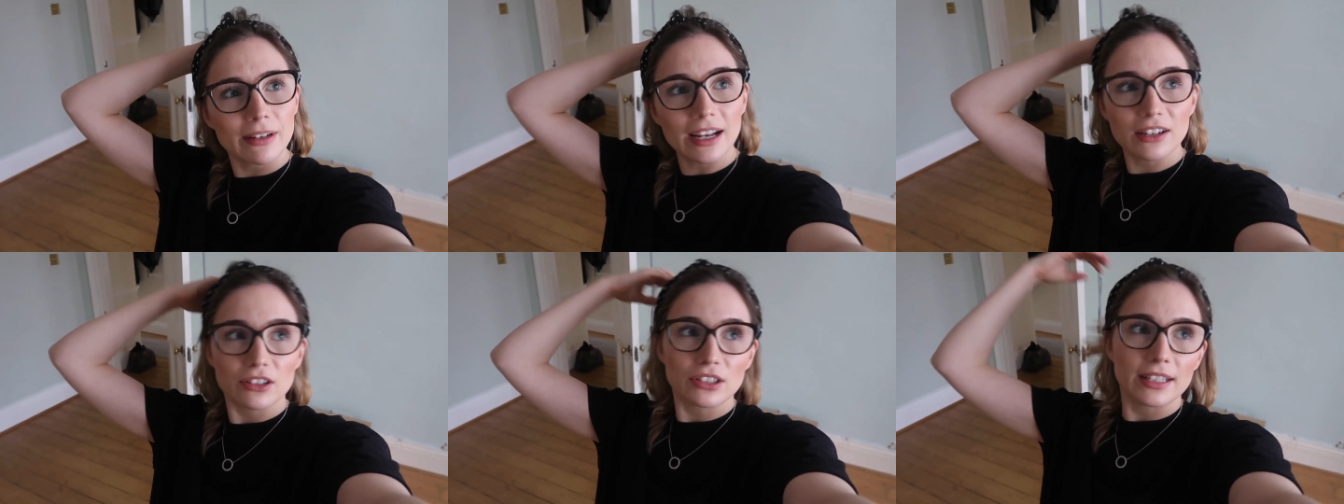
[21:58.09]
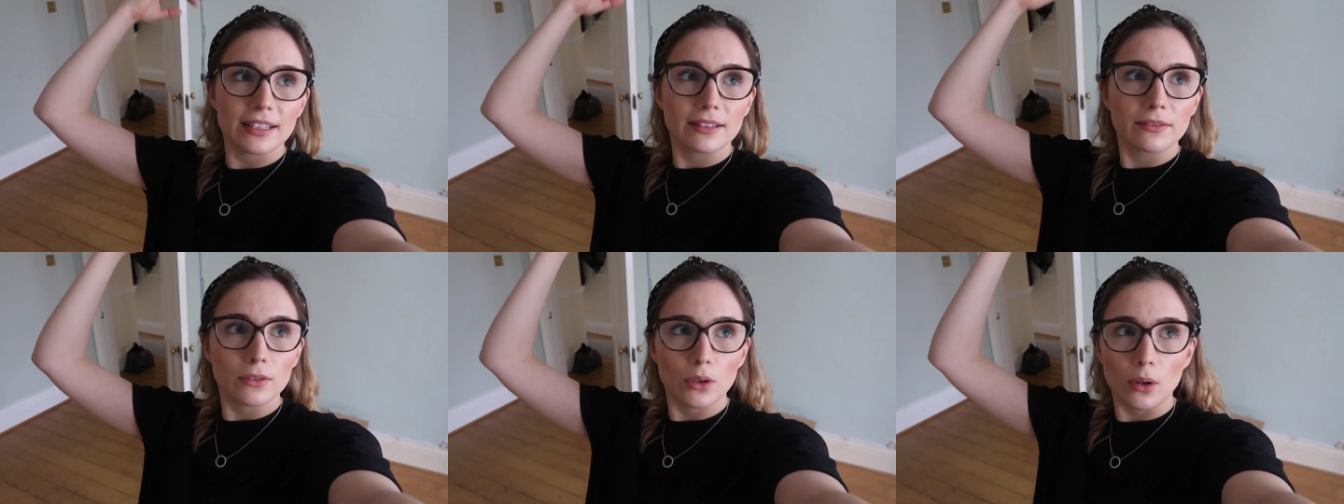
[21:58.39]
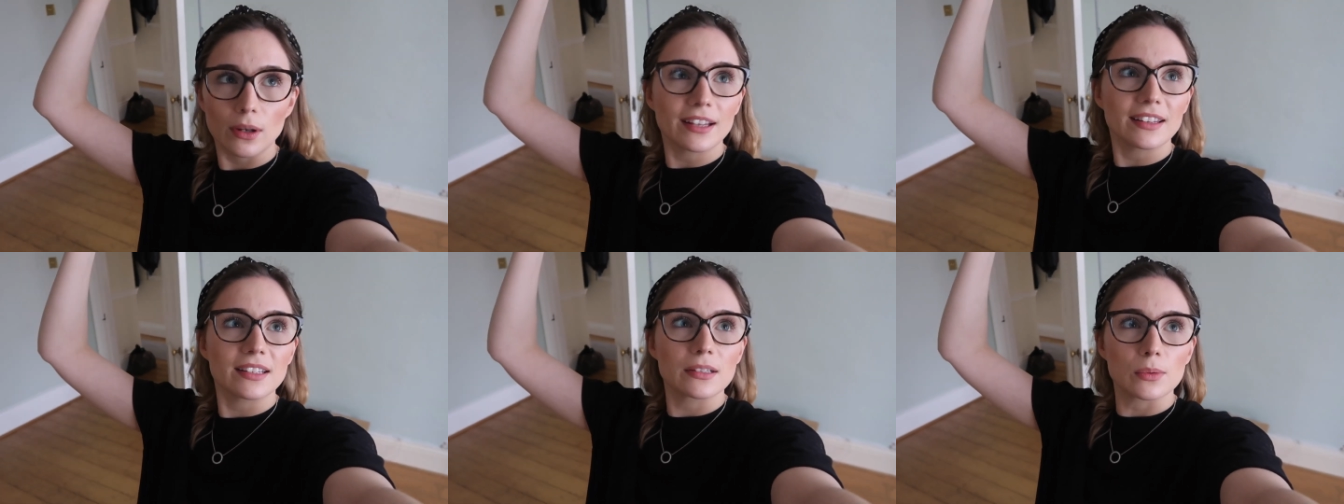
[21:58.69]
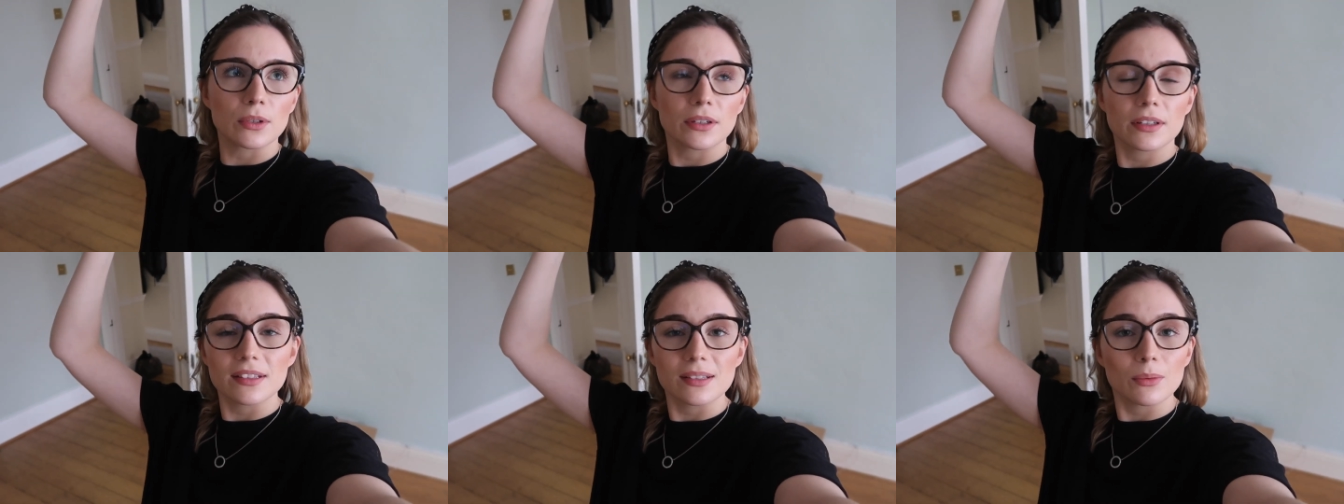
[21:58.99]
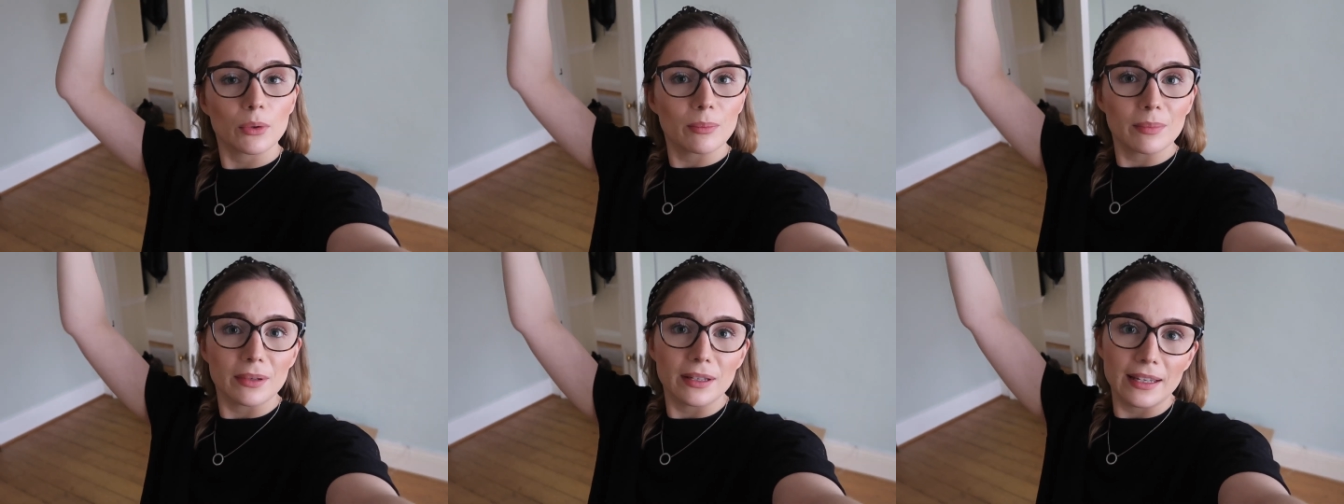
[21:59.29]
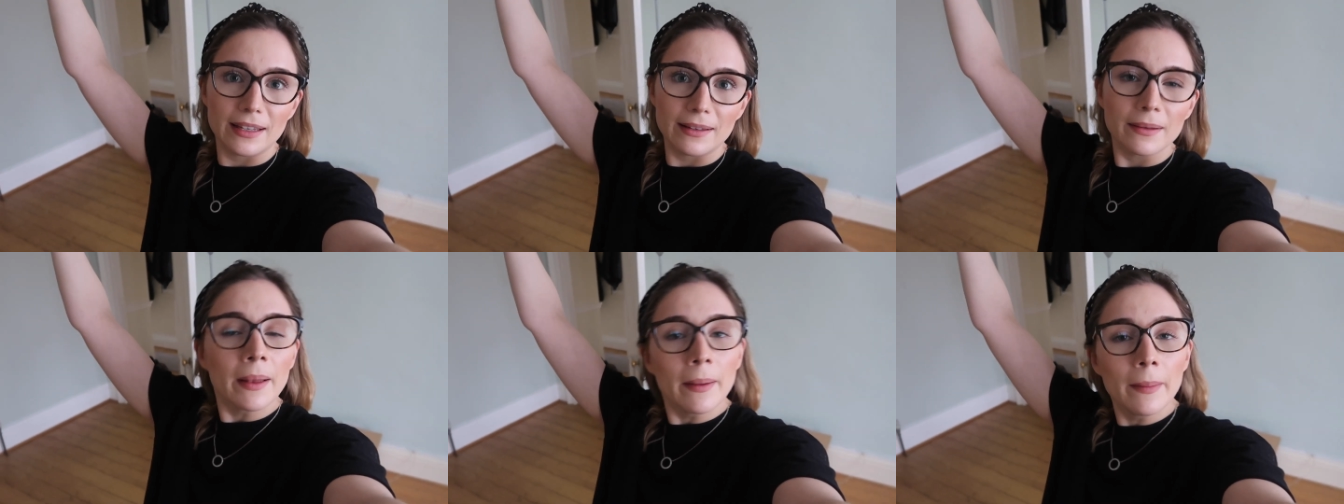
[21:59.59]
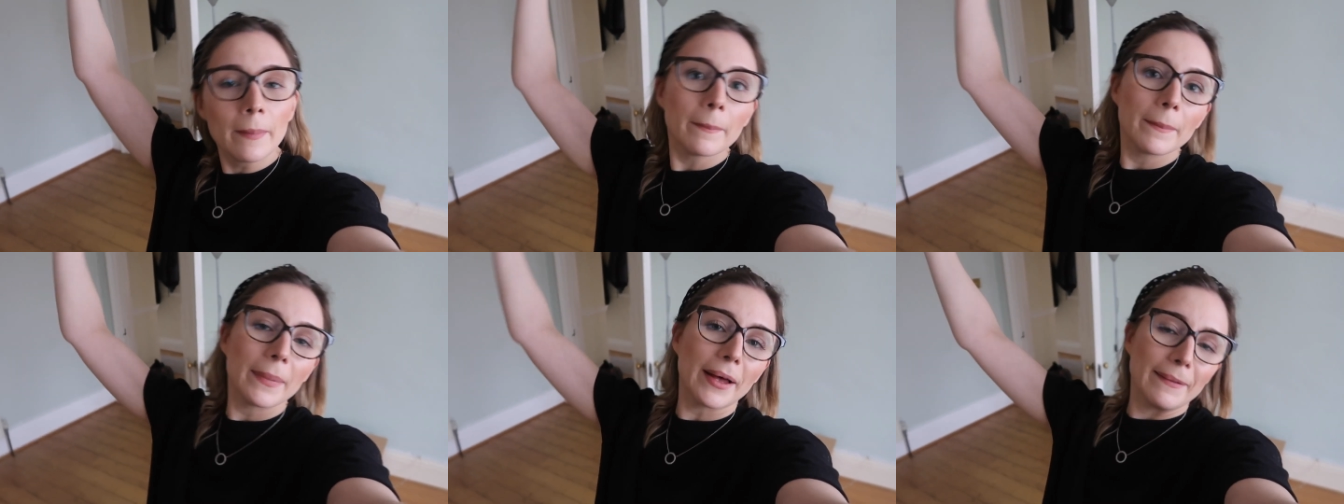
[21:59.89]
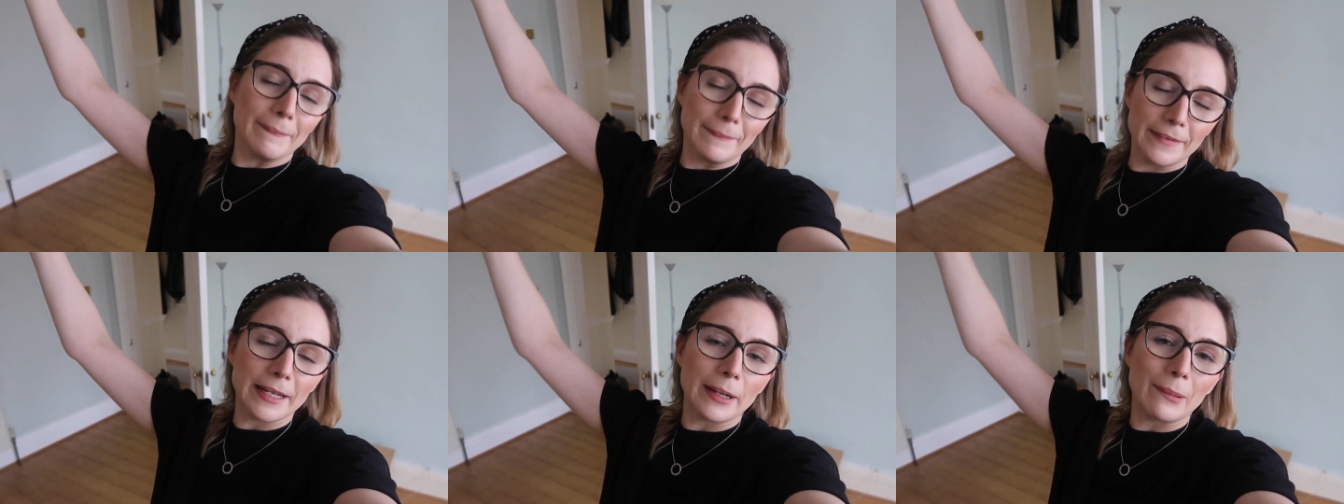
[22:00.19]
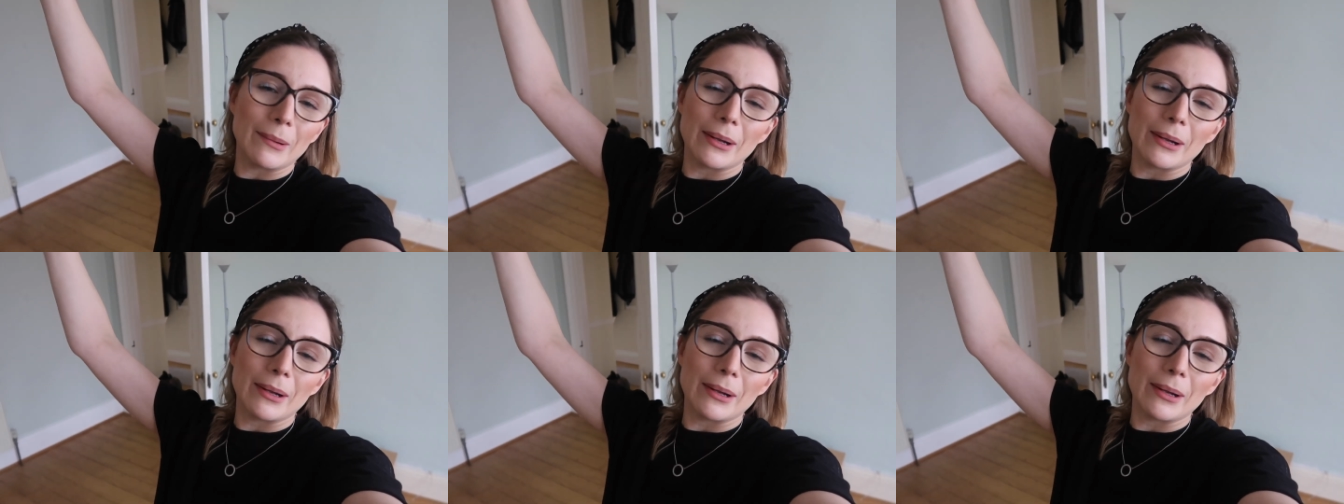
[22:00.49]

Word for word: Actually, not like this one because it won't be here, but you